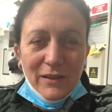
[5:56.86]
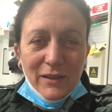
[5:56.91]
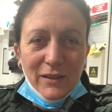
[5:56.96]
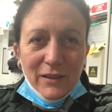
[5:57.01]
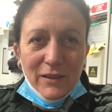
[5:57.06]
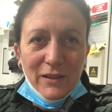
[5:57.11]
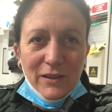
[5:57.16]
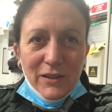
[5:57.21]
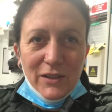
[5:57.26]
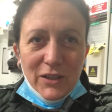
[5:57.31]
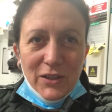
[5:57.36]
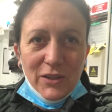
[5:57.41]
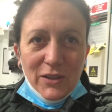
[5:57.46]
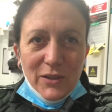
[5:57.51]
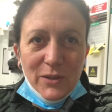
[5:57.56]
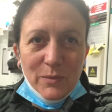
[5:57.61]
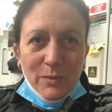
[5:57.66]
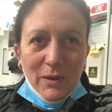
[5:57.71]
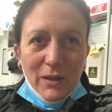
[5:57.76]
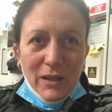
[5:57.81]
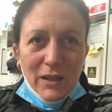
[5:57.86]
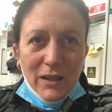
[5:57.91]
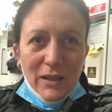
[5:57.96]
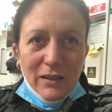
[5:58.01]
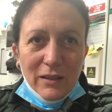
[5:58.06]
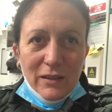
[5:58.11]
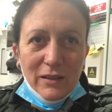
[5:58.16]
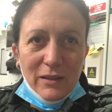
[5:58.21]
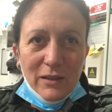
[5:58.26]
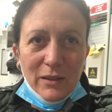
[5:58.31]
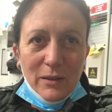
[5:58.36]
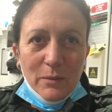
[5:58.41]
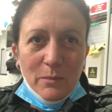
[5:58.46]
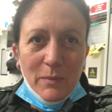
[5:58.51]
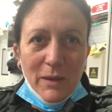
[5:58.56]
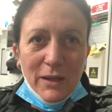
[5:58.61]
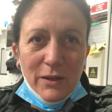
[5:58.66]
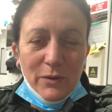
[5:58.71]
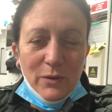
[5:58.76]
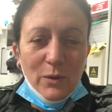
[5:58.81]
conditions where you
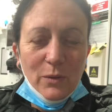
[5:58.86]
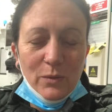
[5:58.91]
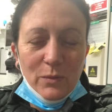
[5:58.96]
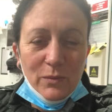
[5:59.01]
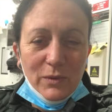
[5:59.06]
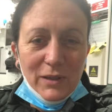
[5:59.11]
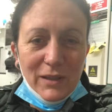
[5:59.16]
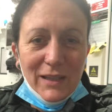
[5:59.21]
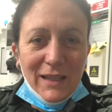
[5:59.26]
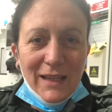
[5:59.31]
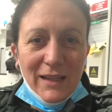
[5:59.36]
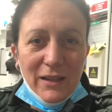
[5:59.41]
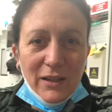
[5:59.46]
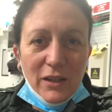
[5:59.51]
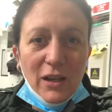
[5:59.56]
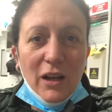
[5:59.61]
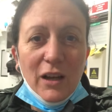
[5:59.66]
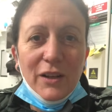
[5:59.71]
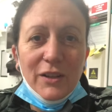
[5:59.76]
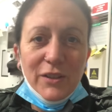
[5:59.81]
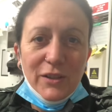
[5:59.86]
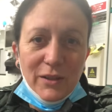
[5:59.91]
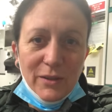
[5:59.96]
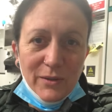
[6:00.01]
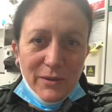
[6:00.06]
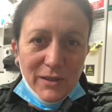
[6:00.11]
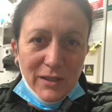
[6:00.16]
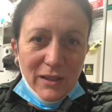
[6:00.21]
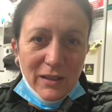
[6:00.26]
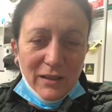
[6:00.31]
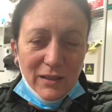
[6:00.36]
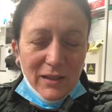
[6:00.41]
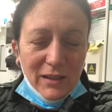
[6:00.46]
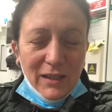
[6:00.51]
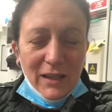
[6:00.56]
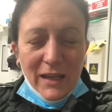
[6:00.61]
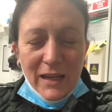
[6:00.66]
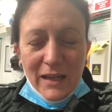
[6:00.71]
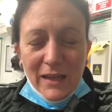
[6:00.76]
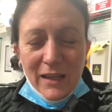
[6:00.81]
can't use it,
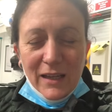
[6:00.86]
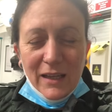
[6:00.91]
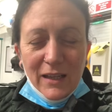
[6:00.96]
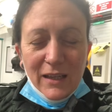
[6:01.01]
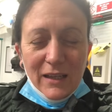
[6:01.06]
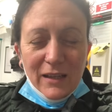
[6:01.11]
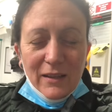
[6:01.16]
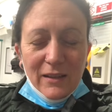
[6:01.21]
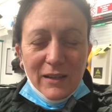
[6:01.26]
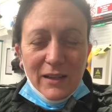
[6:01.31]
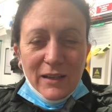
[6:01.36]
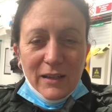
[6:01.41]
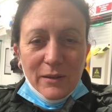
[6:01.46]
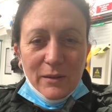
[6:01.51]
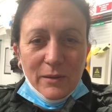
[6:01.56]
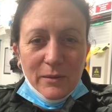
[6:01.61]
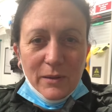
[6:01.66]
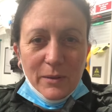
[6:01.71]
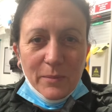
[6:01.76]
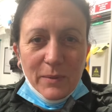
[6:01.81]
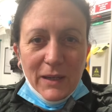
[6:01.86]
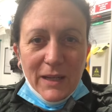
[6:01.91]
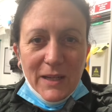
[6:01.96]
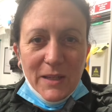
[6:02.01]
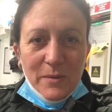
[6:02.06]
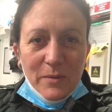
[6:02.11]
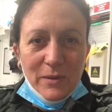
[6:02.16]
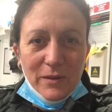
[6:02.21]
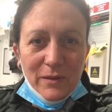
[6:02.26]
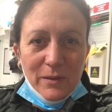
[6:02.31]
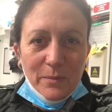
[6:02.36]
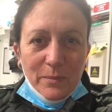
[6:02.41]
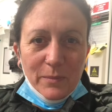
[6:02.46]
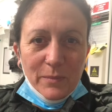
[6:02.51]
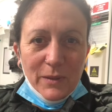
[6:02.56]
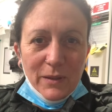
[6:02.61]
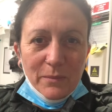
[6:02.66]
i.e., you know, that the placement of the